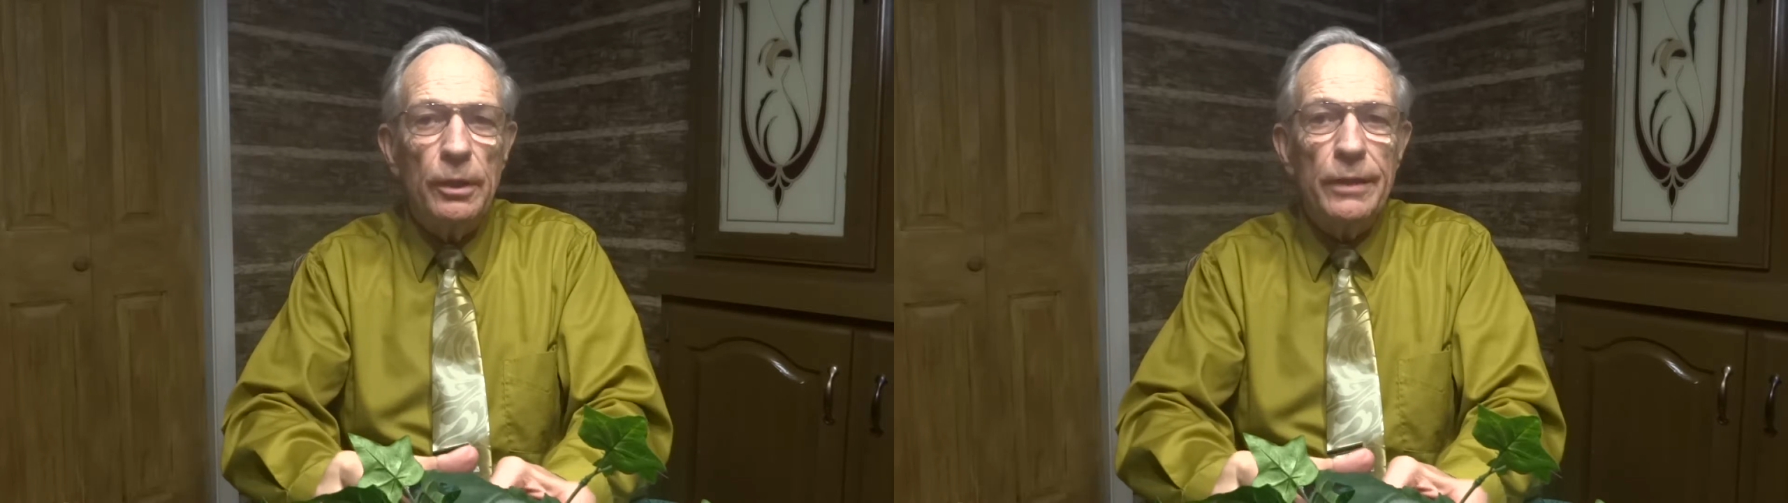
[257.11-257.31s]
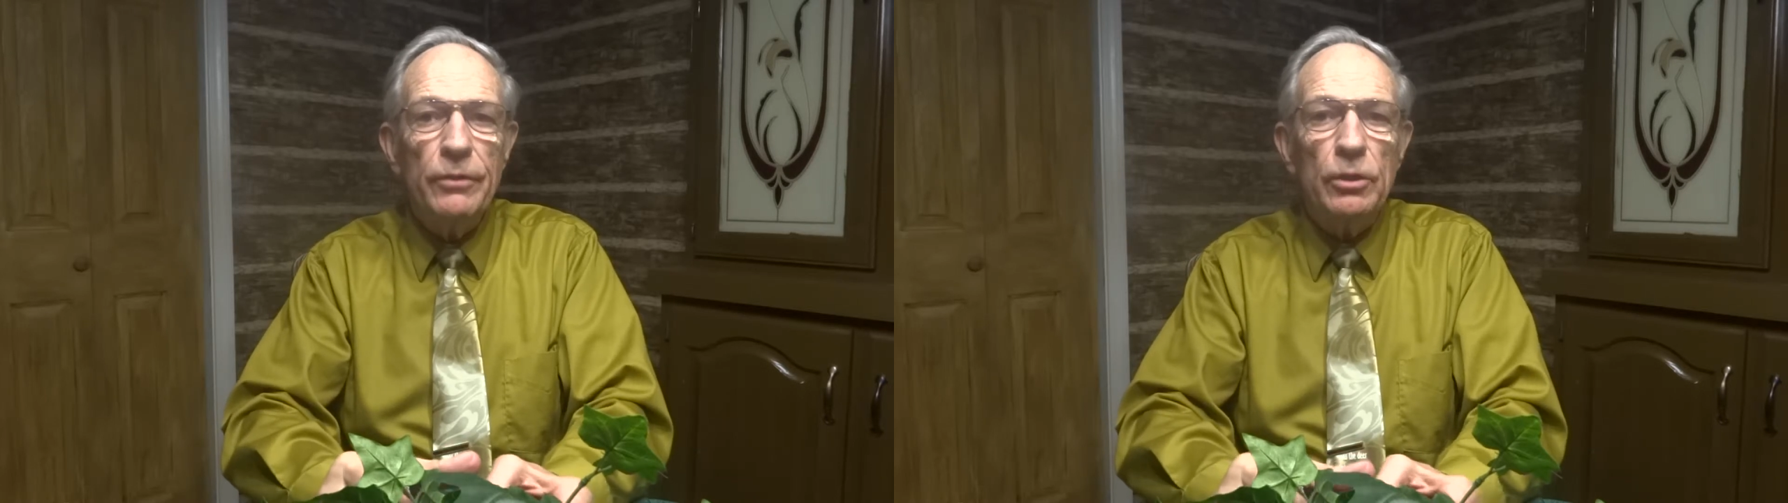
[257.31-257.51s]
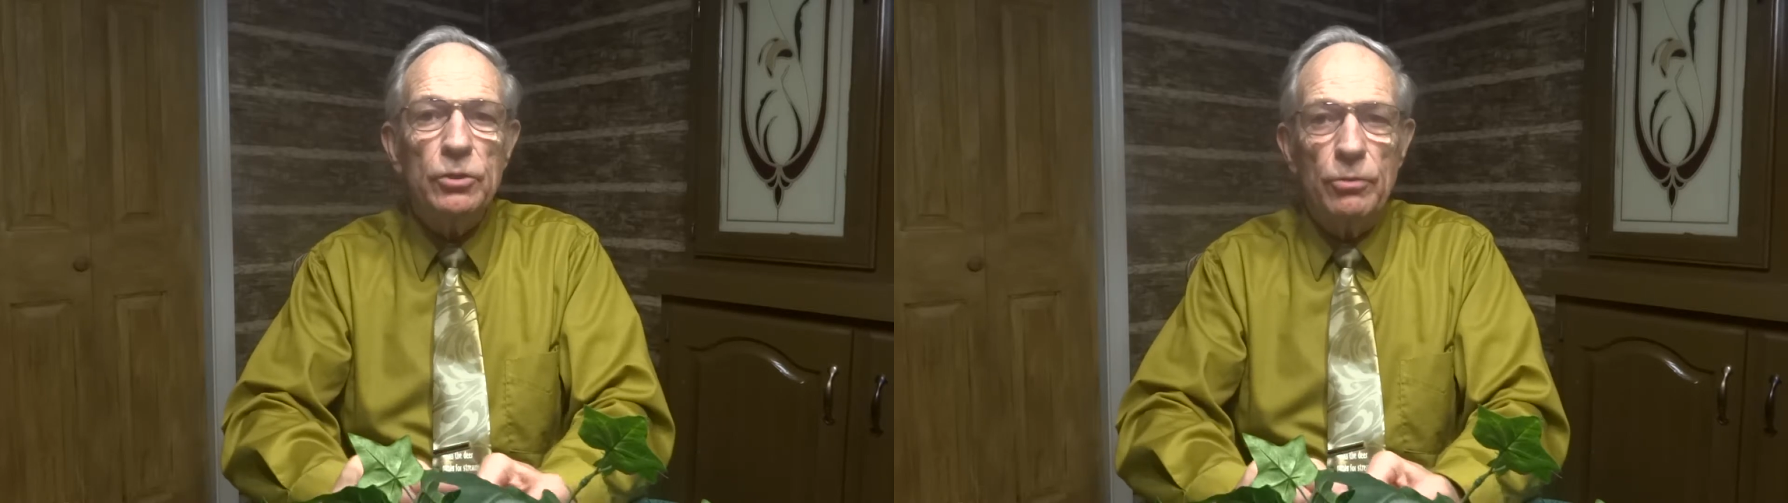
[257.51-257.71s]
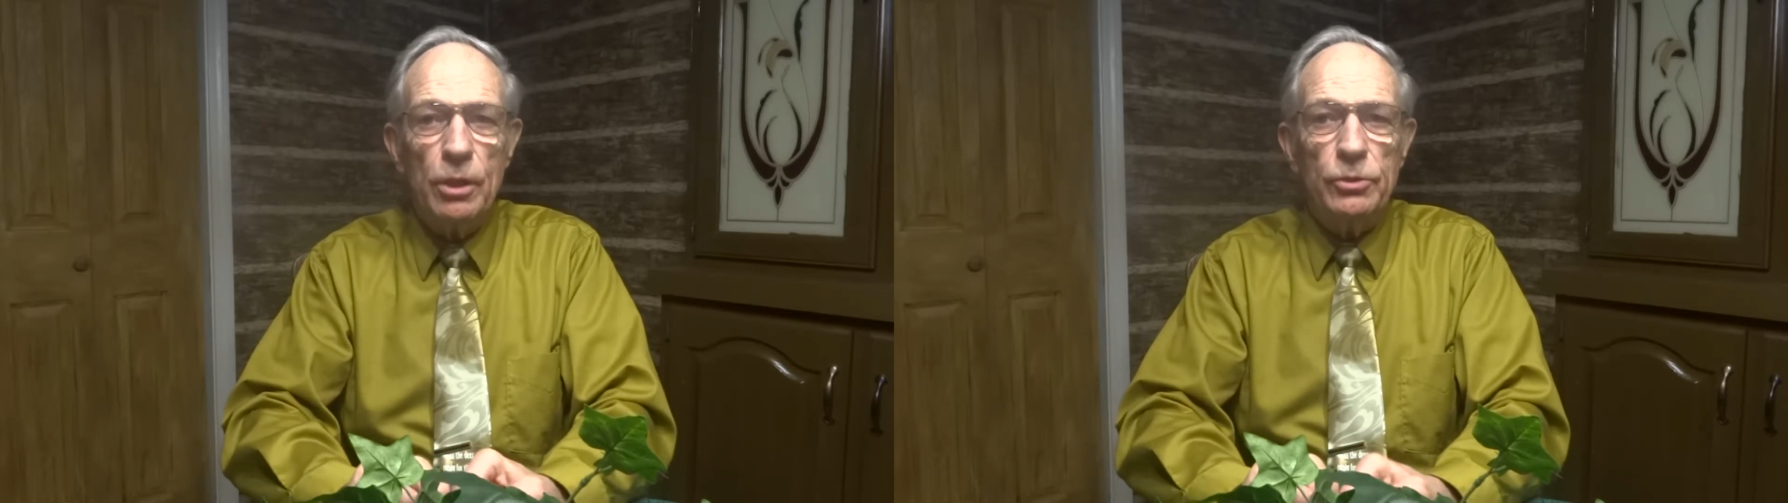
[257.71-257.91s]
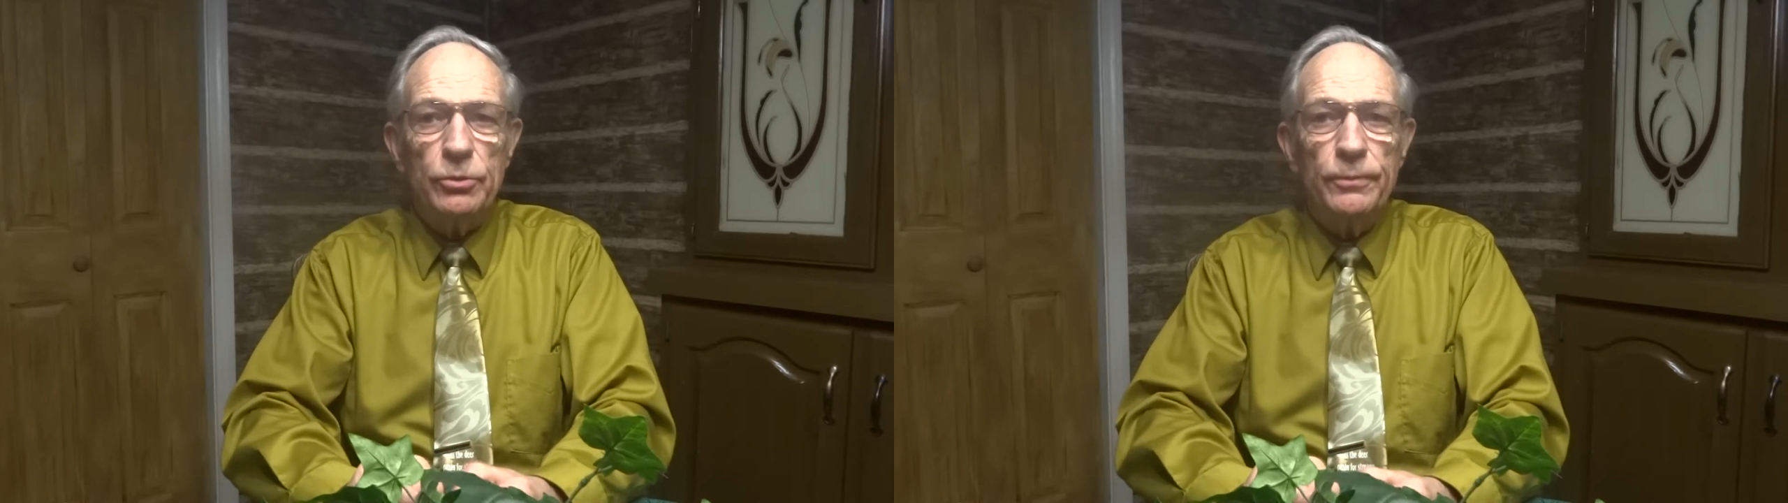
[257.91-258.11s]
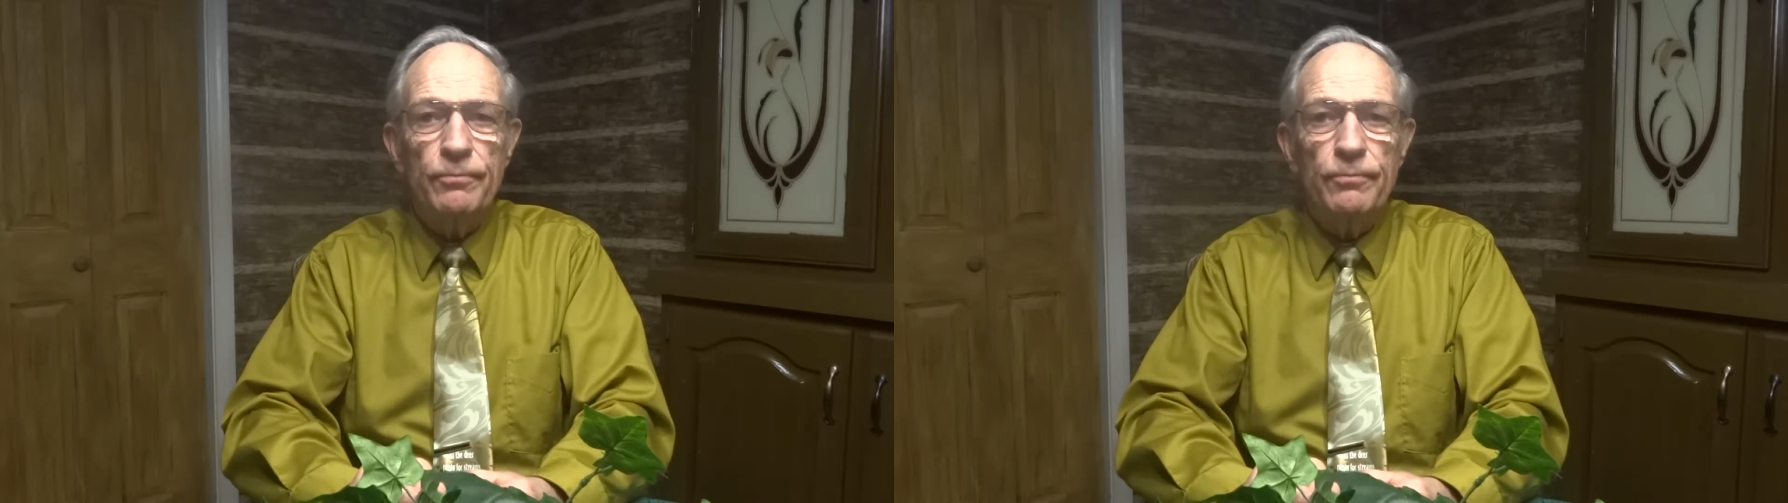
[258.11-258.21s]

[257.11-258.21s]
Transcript: living structure.